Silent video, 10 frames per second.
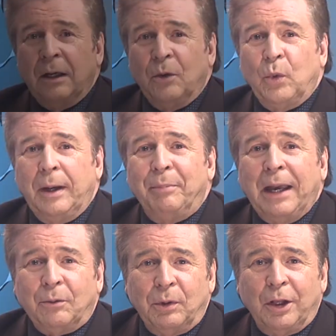We're
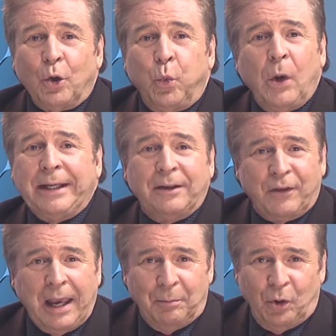back with the Queen of
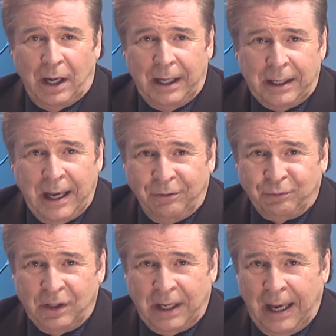Cabaret,
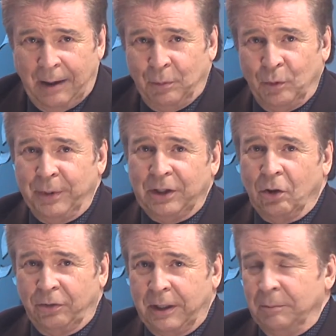Catherine Campbell, but
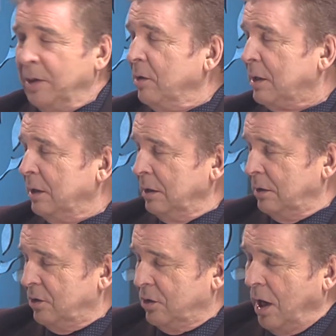not the American
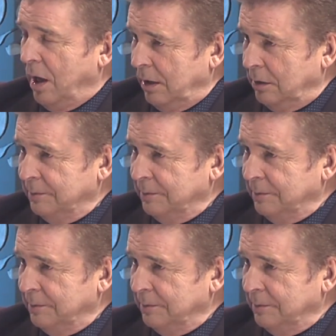style.